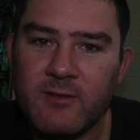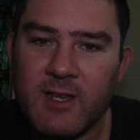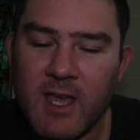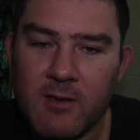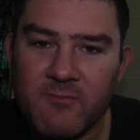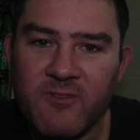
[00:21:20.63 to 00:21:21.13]

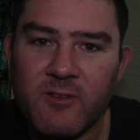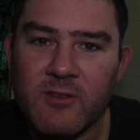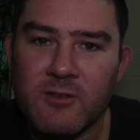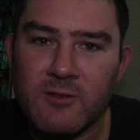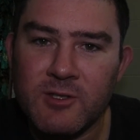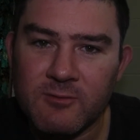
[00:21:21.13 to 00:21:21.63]
tab for the
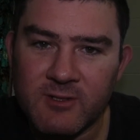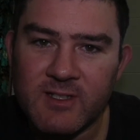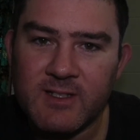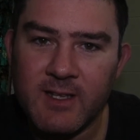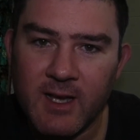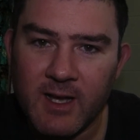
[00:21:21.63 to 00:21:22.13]

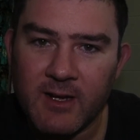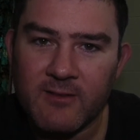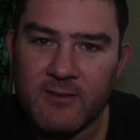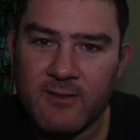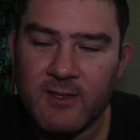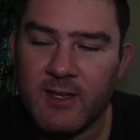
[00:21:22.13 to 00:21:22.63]
newest data
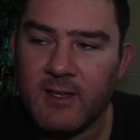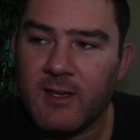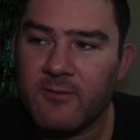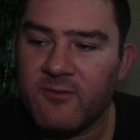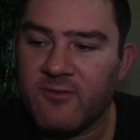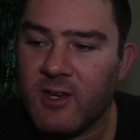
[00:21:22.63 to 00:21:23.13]
that they
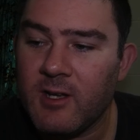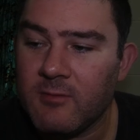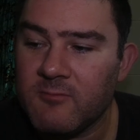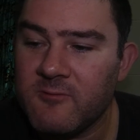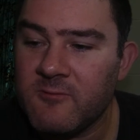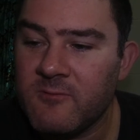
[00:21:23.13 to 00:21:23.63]
have
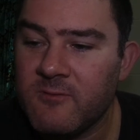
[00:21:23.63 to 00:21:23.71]
available.